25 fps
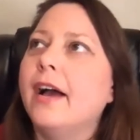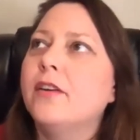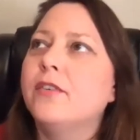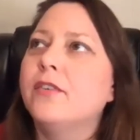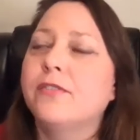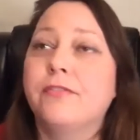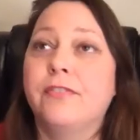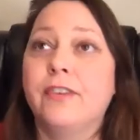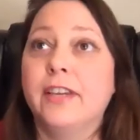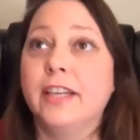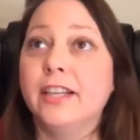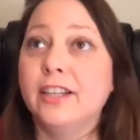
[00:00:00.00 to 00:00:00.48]

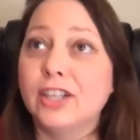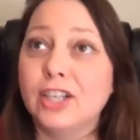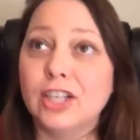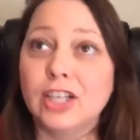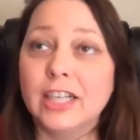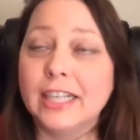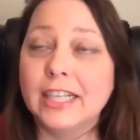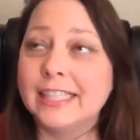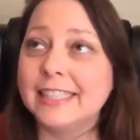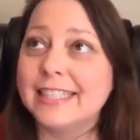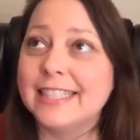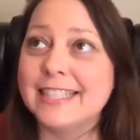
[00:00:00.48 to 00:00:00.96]
fear
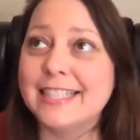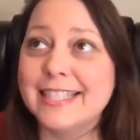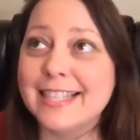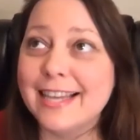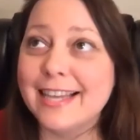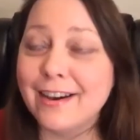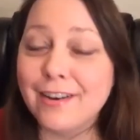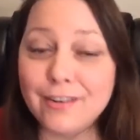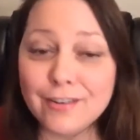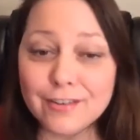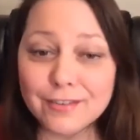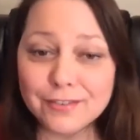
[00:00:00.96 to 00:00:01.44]

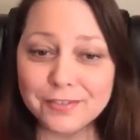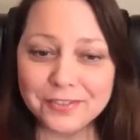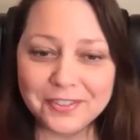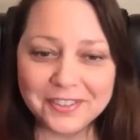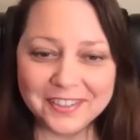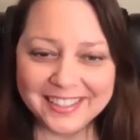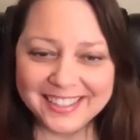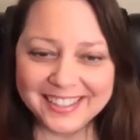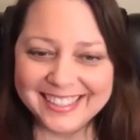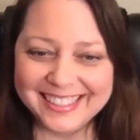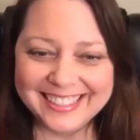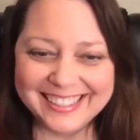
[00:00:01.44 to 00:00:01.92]
itself,
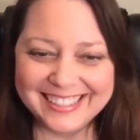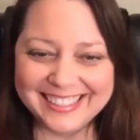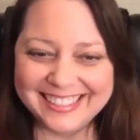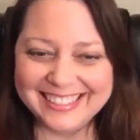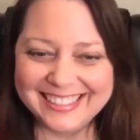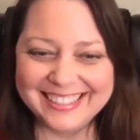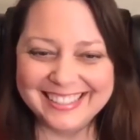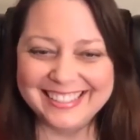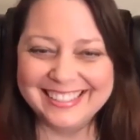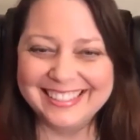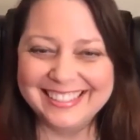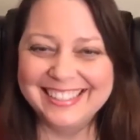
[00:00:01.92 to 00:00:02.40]

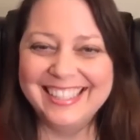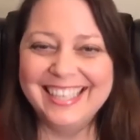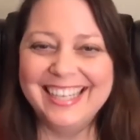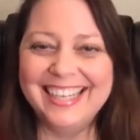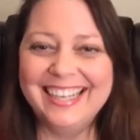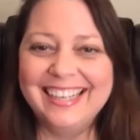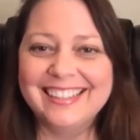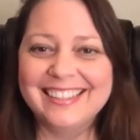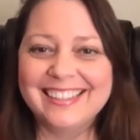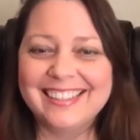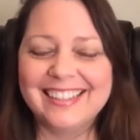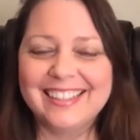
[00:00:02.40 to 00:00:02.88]

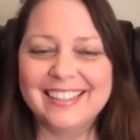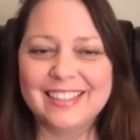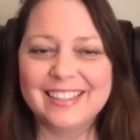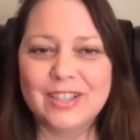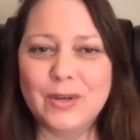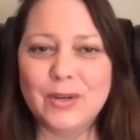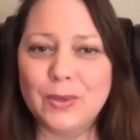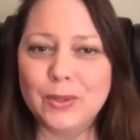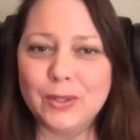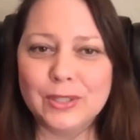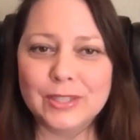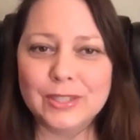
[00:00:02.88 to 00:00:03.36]
cut
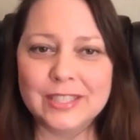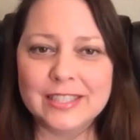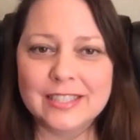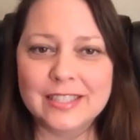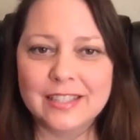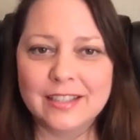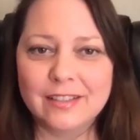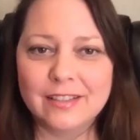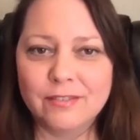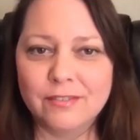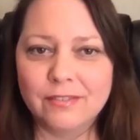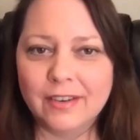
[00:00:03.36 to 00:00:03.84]
cords to
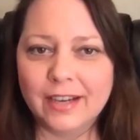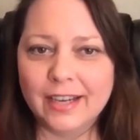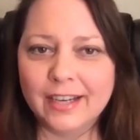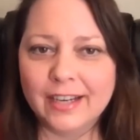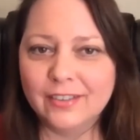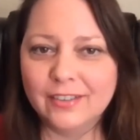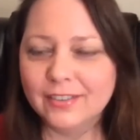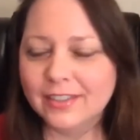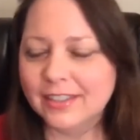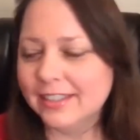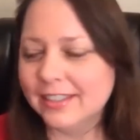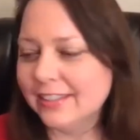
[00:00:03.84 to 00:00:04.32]
the
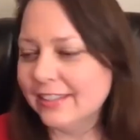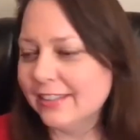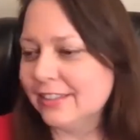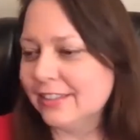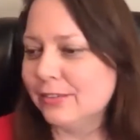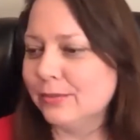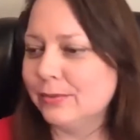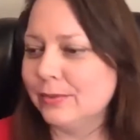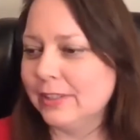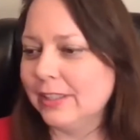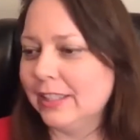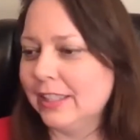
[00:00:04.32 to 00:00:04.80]
virus,
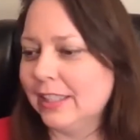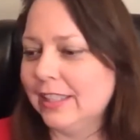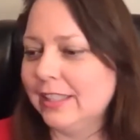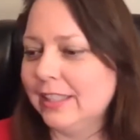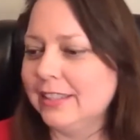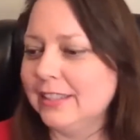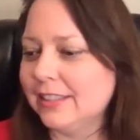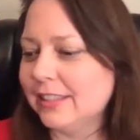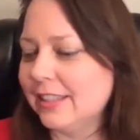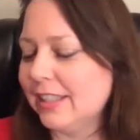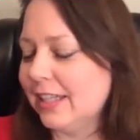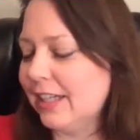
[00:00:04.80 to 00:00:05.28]
release,
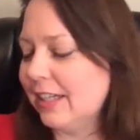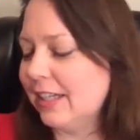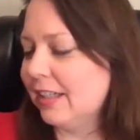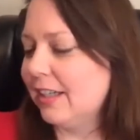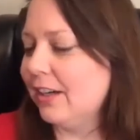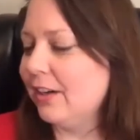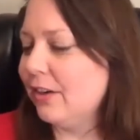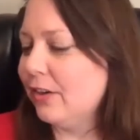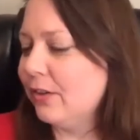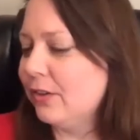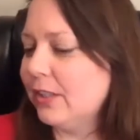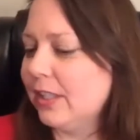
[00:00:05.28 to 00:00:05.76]
let
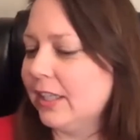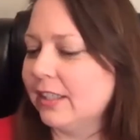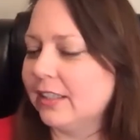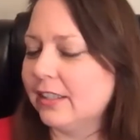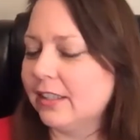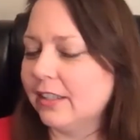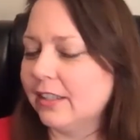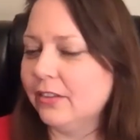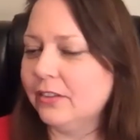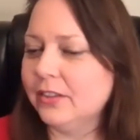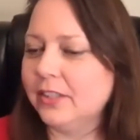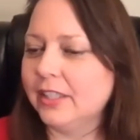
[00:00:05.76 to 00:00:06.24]
go, let
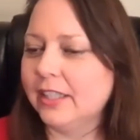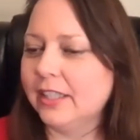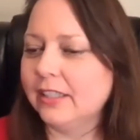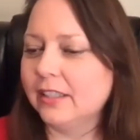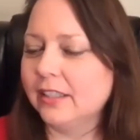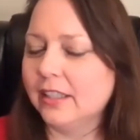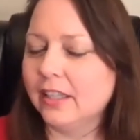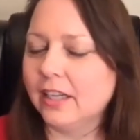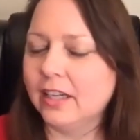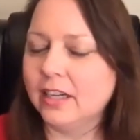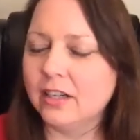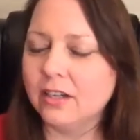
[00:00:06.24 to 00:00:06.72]
go, let
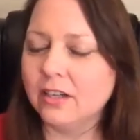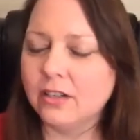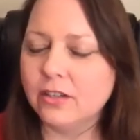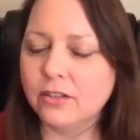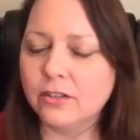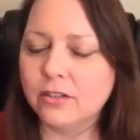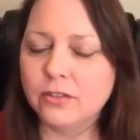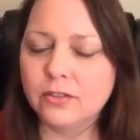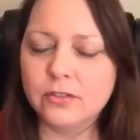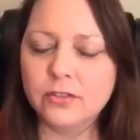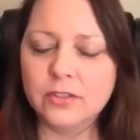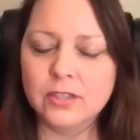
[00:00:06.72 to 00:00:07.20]

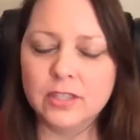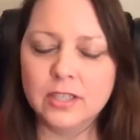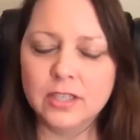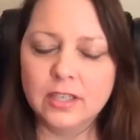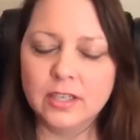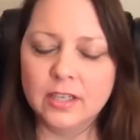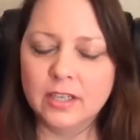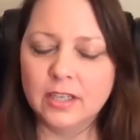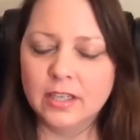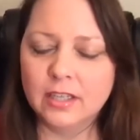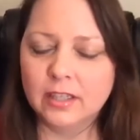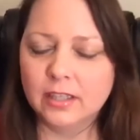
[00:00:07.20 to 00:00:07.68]
go,
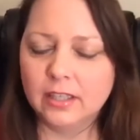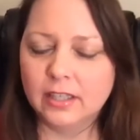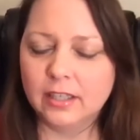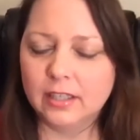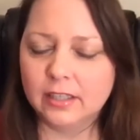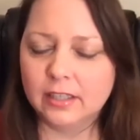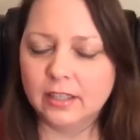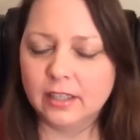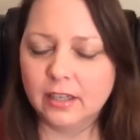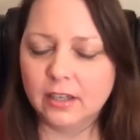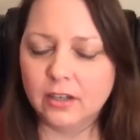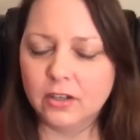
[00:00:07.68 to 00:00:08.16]
let
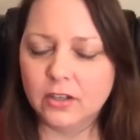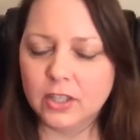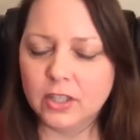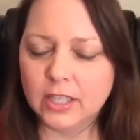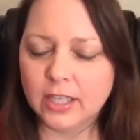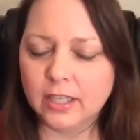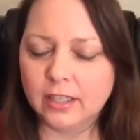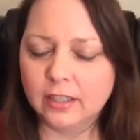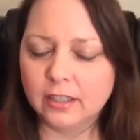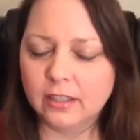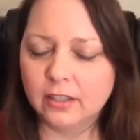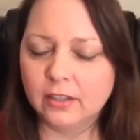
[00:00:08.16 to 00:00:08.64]
go,
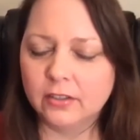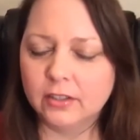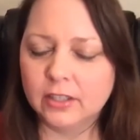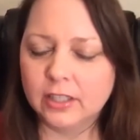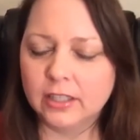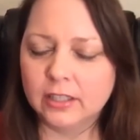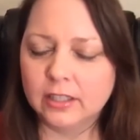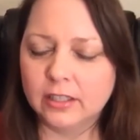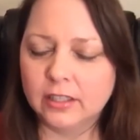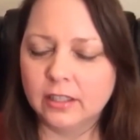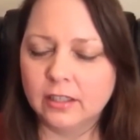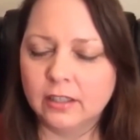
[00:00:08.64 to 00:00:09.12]
let go,
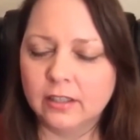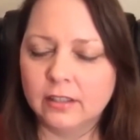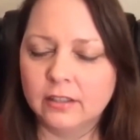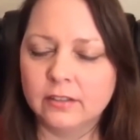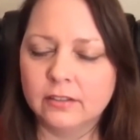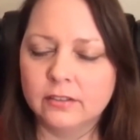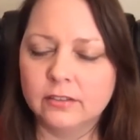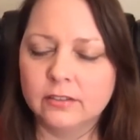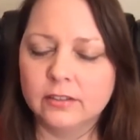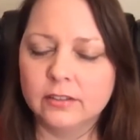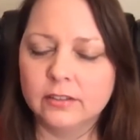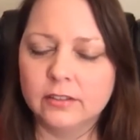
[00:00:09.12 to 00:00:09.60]
let
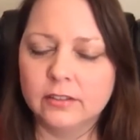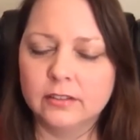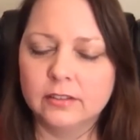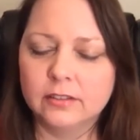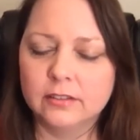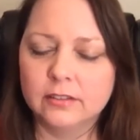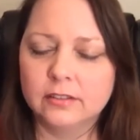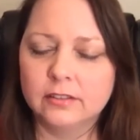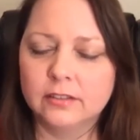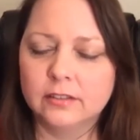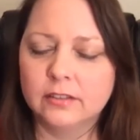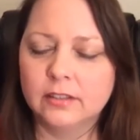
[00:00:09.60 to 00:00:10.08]
go.
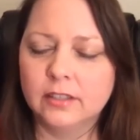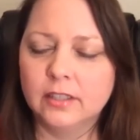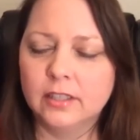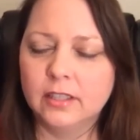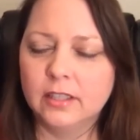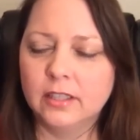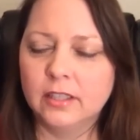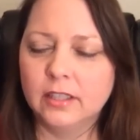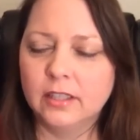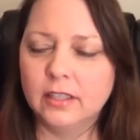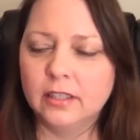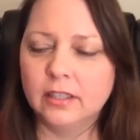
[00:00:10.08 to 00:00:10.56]

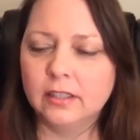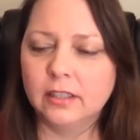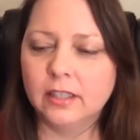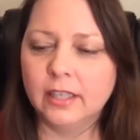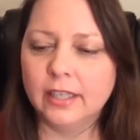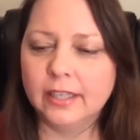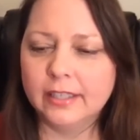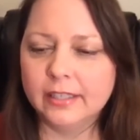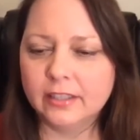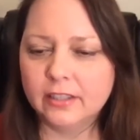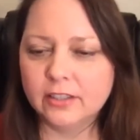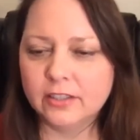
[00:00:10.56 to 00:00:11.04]

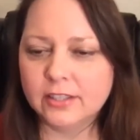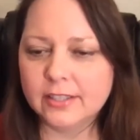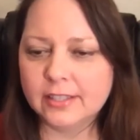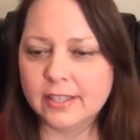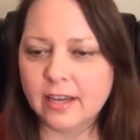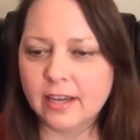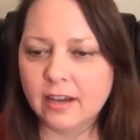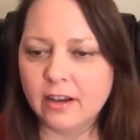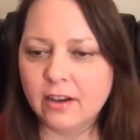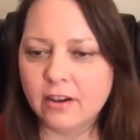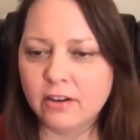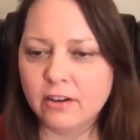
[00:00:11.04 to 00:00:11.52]
Let
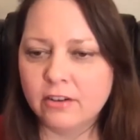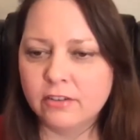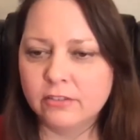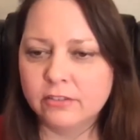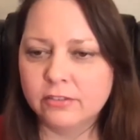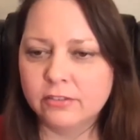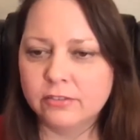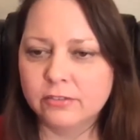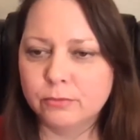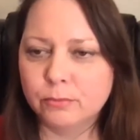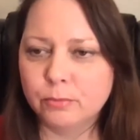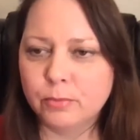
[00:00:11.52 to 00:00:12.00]
yourself
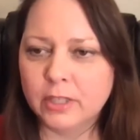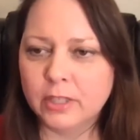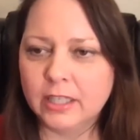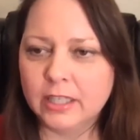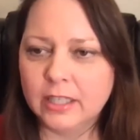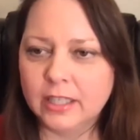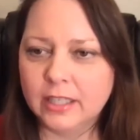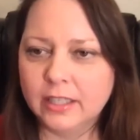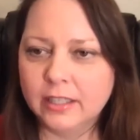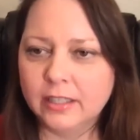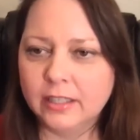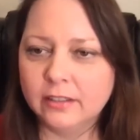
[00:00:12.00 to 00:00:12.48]
be
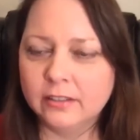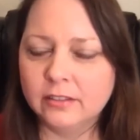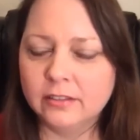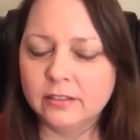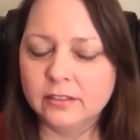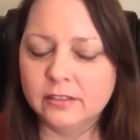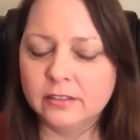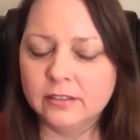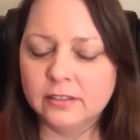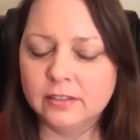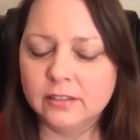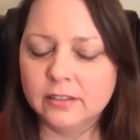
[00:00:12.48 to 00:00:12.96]

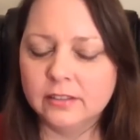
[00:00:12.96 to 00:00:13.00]
healed